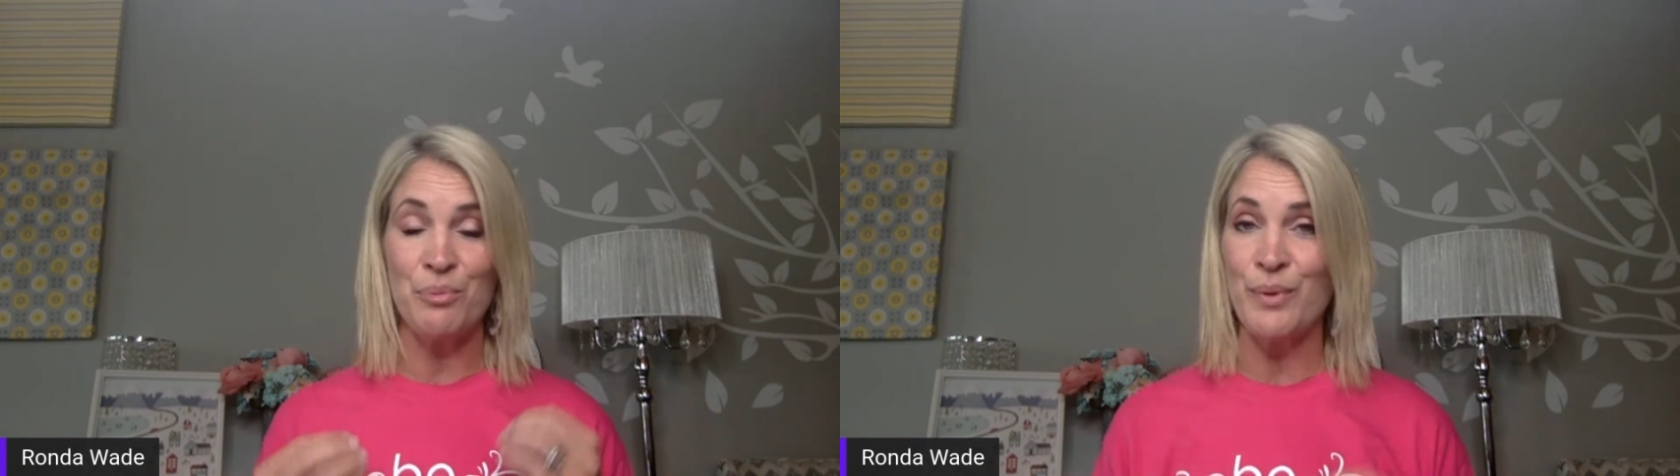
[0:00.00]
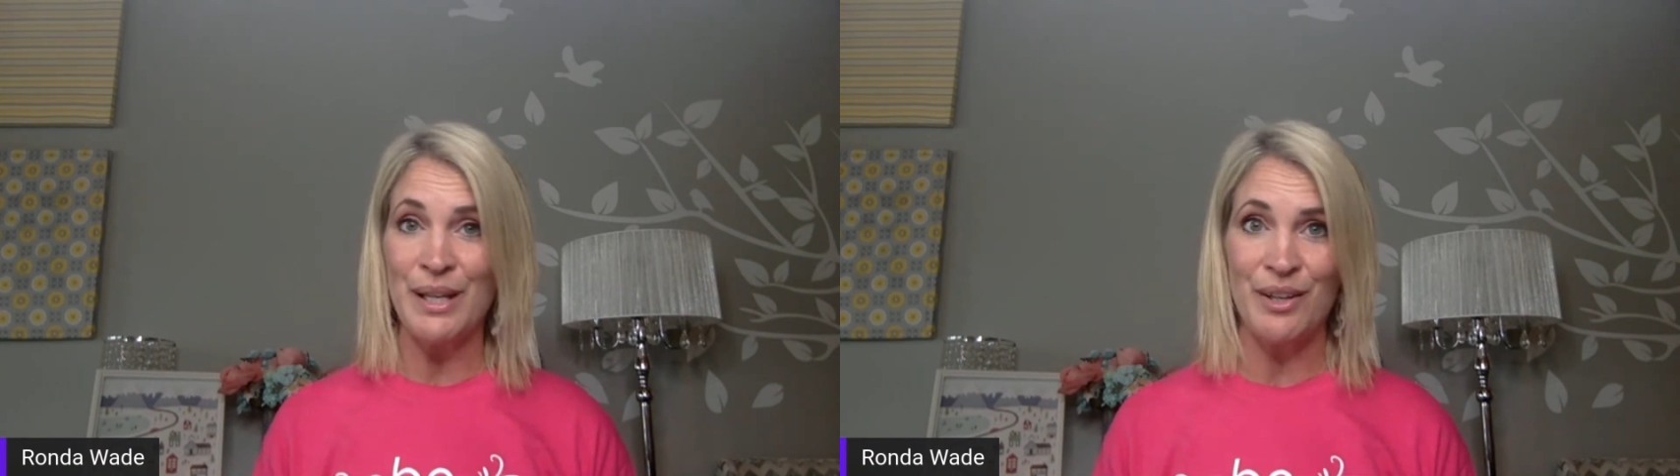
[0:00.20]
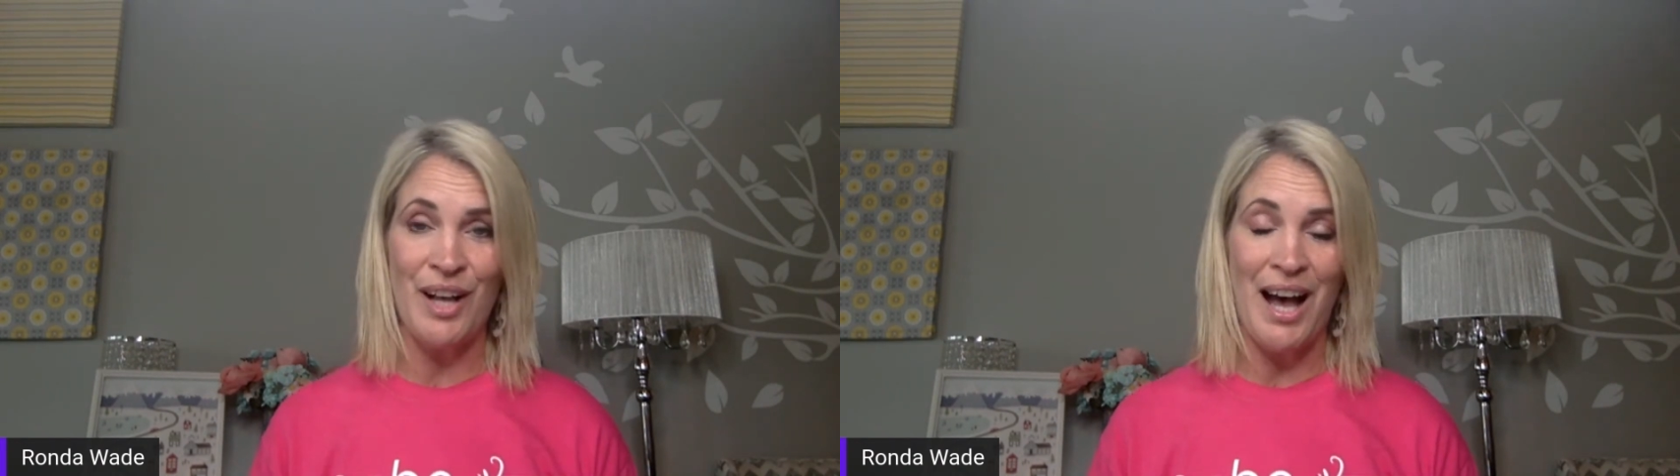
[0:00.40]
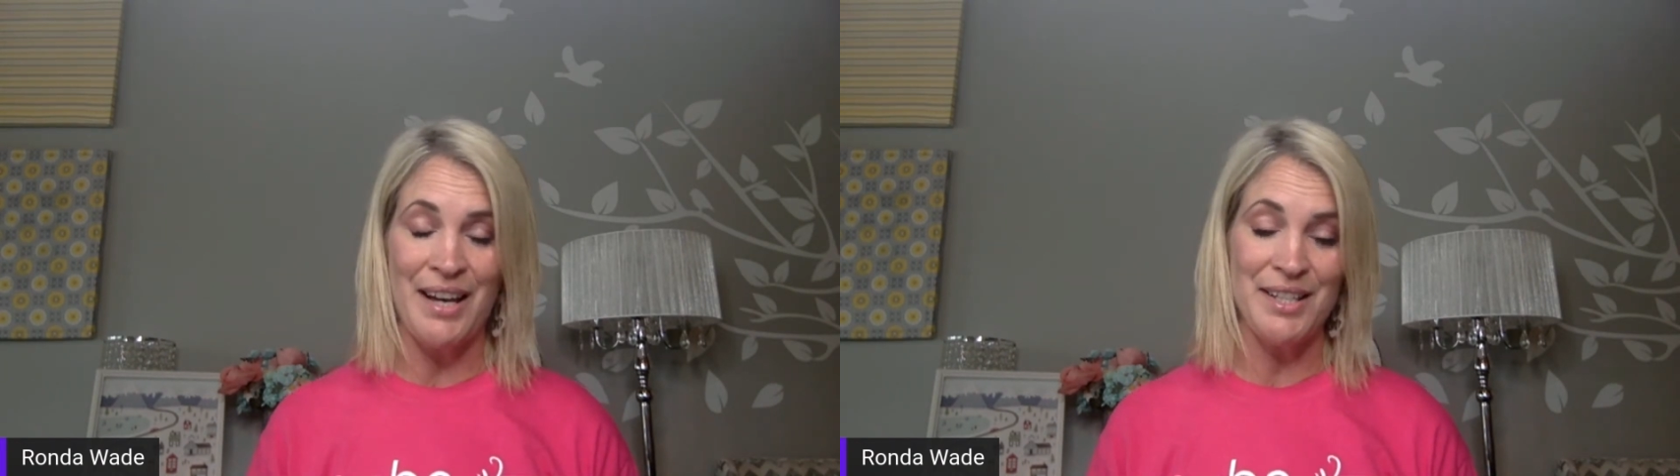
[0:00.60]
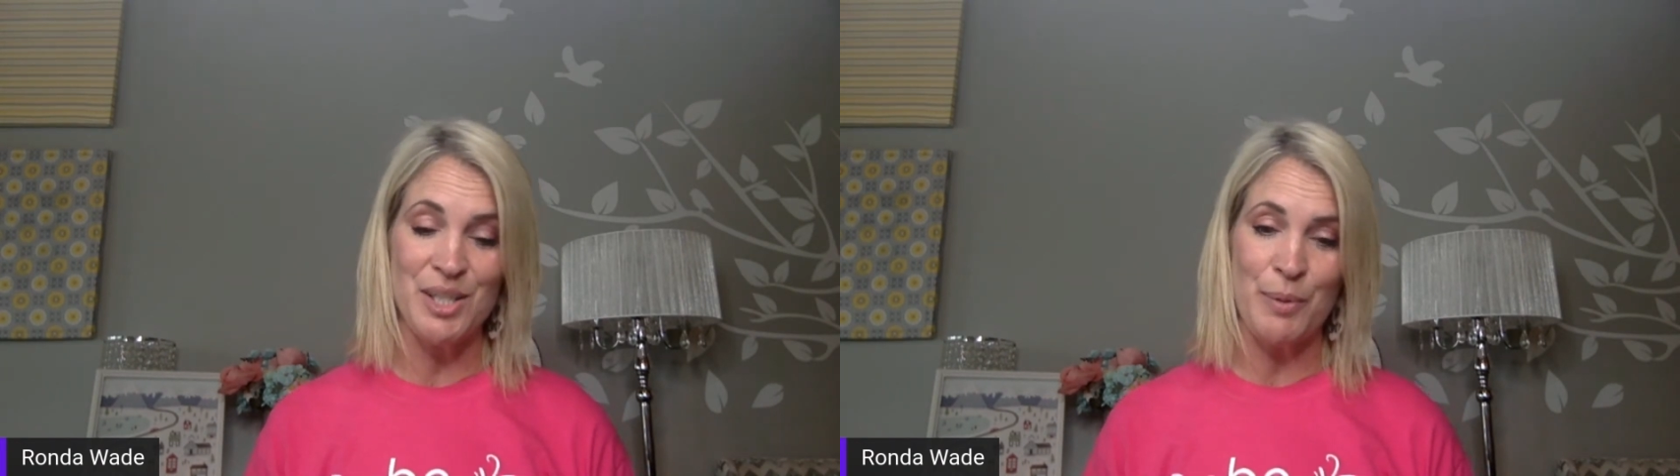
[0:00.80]
real,
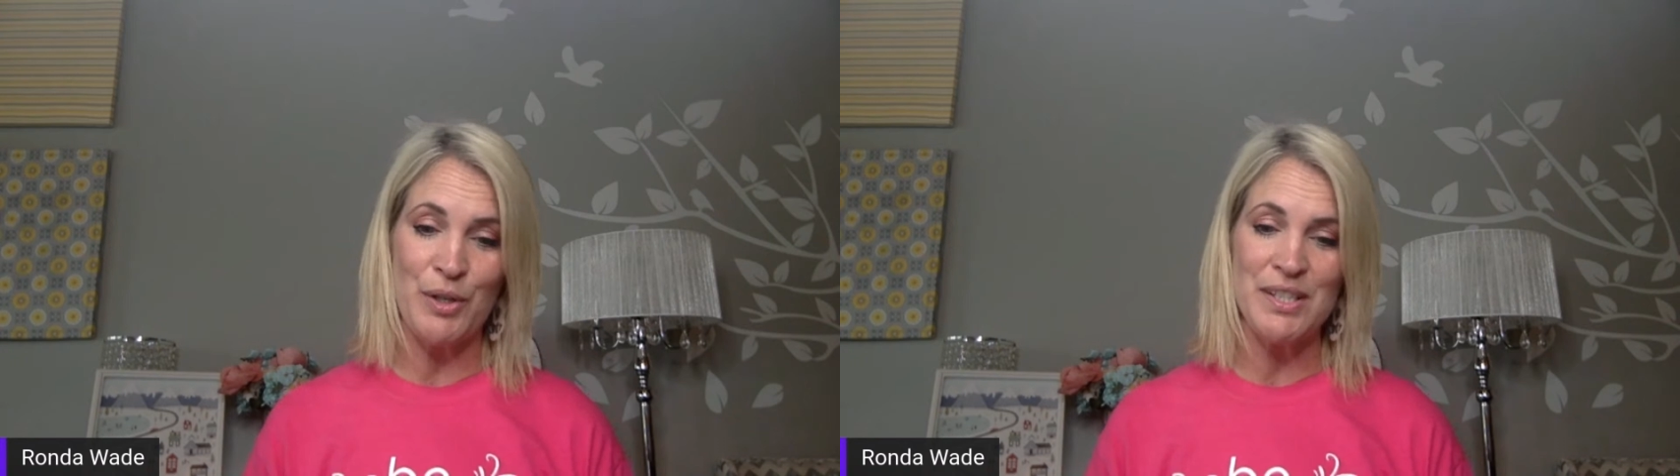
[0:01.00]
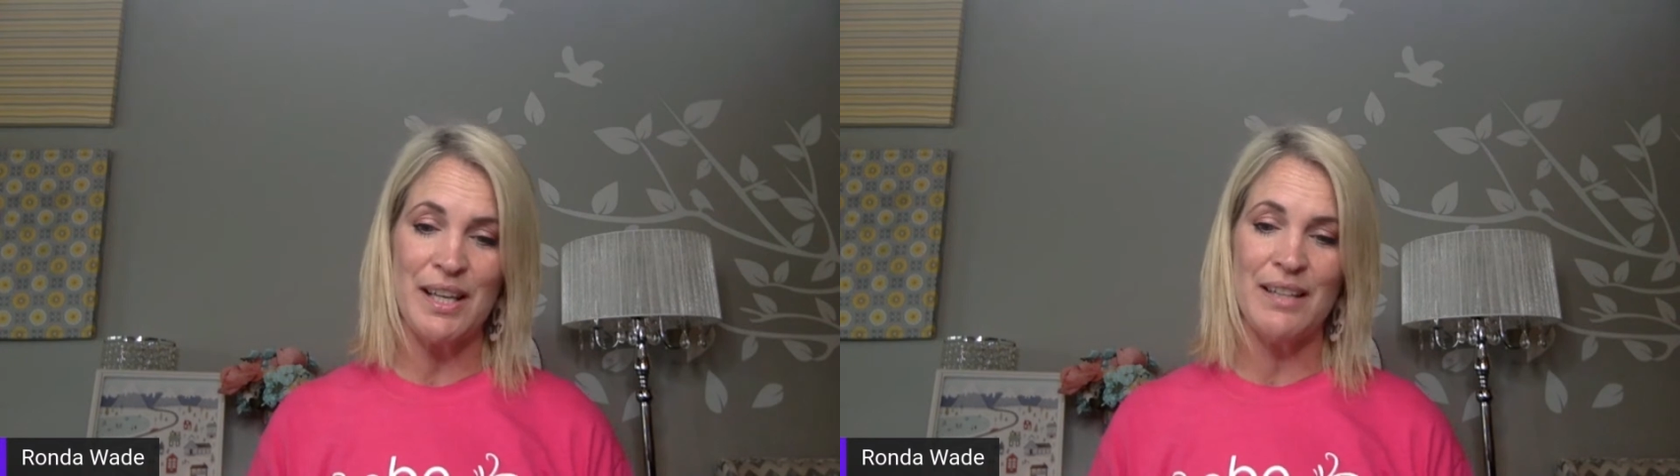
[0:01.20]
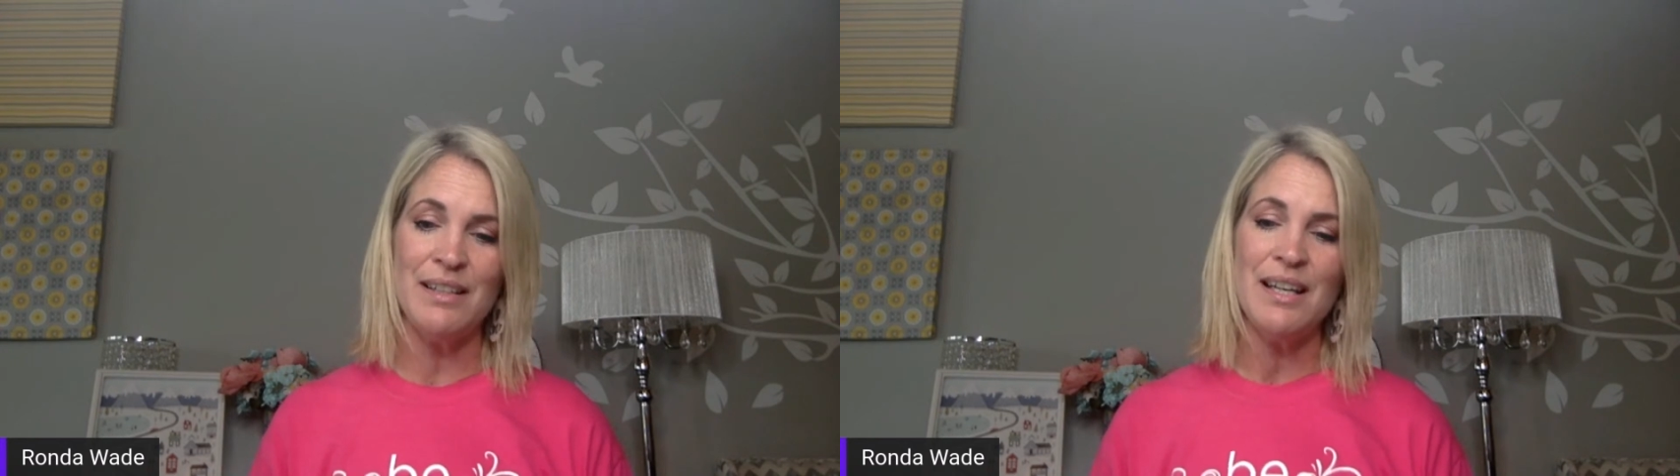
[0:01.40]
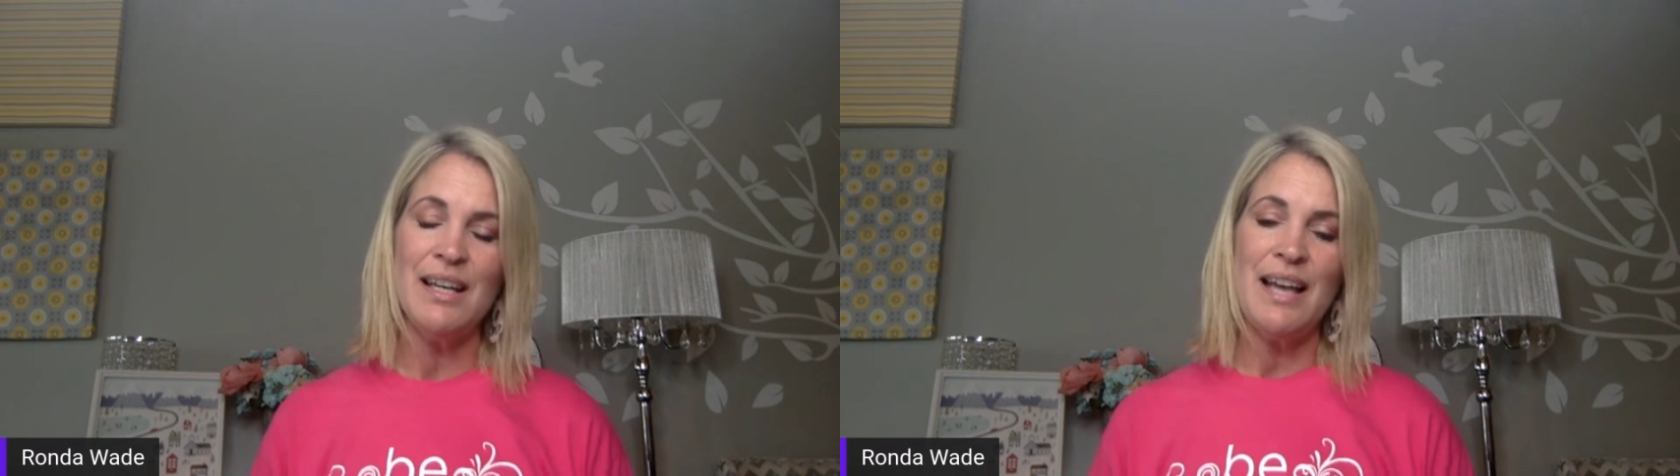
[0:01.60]
honest person.